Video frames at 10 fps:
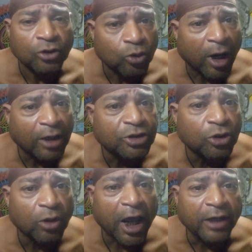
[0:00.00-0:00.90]
throughout
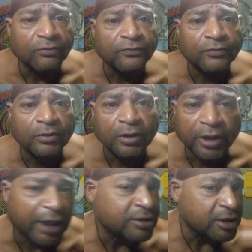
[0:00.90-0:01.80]
your life
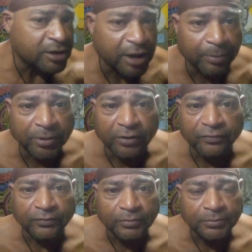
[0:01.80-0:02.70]
that's deceptive